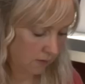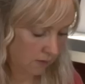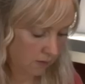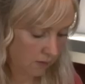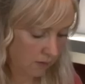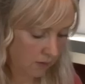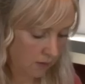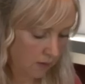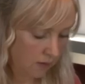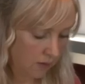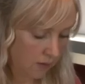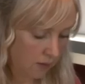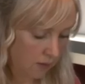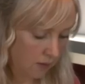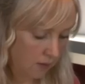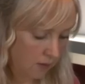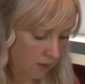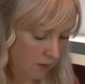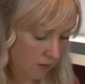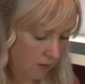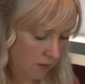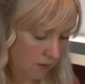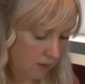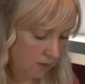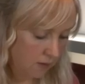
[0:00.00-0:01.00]
So there
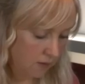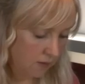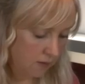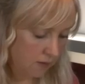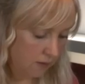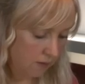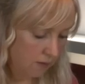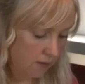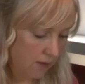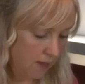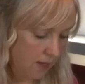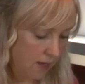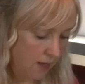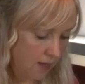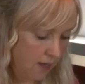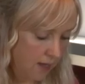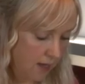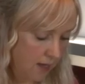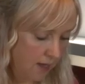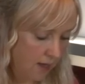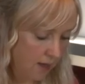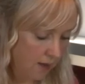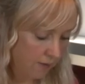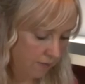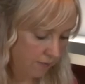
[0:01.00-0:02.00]
you have the
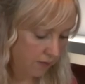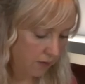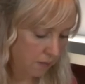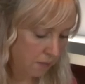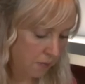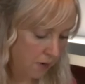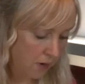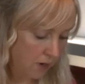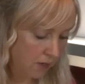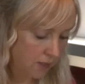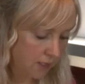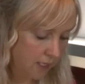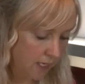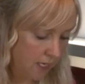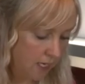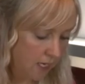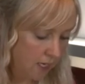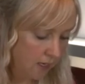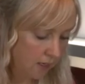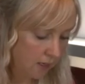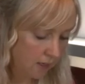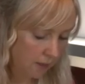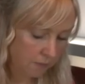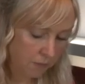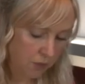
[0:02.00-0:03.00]
body. I'm just going to put
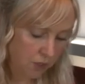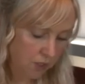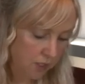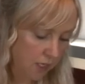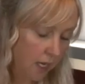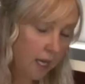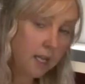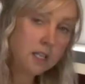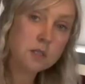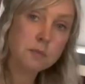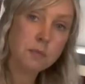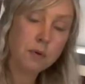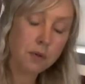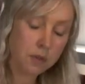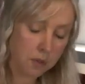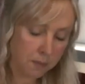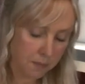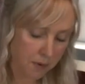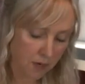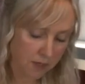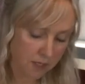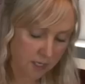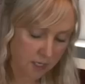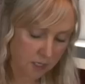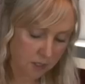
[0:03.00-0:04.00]
the body to one
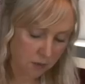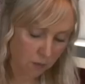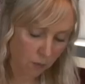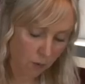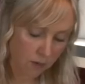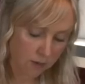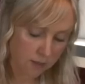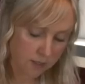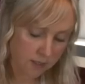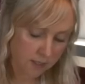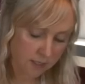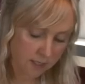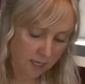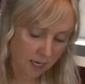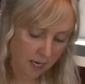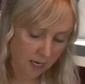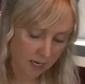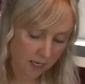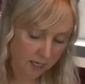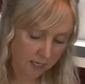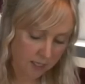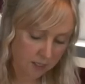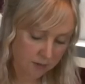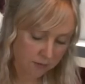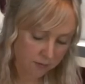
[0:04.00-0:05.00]
side for a minute.
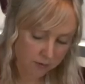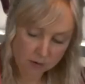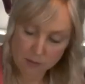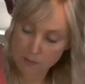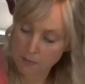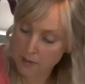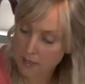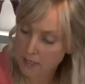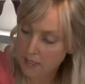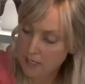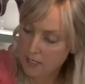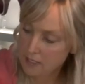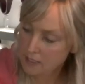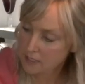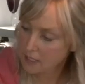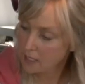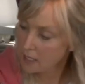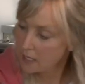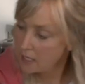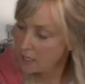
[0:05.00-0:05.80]
Now because I've